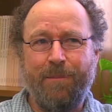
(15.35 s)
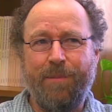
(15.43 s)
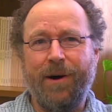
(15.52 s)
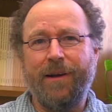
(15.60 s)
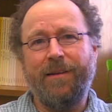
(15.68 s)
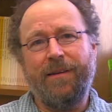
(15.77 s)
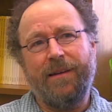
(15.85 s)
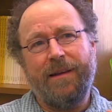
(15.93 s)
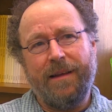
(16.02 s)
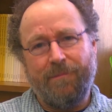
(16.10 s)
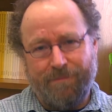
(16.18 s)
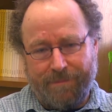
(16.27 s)
But
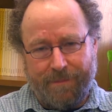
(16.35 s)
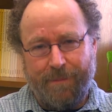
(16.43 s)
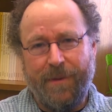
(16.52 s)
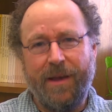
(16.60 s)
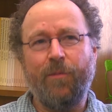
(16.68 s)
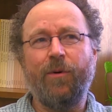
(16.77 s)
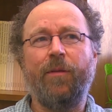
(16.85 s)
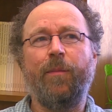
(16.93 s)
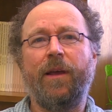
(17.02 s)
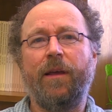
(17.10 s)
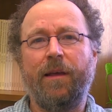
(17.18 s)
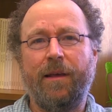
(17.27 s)
bear with
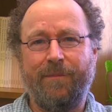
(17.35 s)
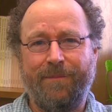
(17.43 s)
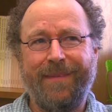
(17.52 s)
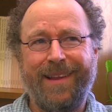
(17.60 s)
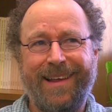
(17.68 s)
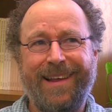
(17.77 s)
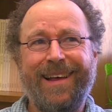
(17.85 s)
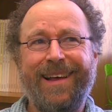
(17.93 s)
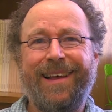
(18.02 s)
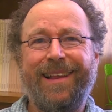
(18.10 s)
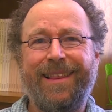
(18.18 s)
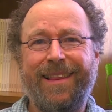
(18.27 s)
me.
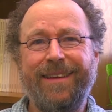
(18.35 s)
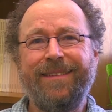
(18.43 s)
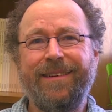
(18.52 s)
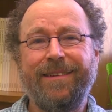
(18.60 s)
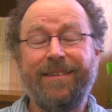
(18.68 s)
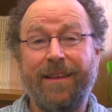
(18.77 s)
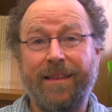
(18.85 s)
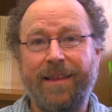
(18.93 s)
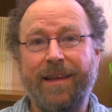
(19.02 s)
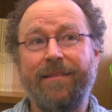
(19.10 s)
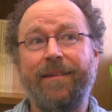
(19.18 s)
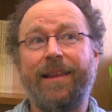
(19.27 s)
This is the
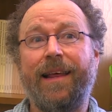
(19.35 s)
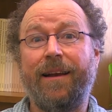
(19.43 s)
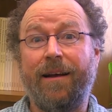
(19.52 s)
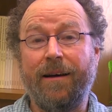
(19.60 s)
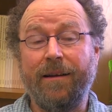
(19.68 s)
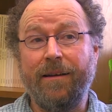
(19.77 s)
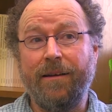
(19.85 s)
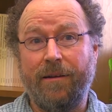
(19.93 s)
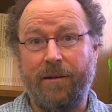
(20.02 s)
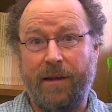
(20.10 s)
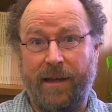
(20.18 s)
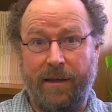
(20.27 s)
theory that
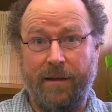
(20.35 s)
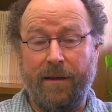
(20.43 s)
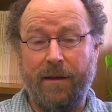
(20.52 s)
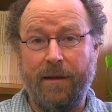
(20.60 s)
underlay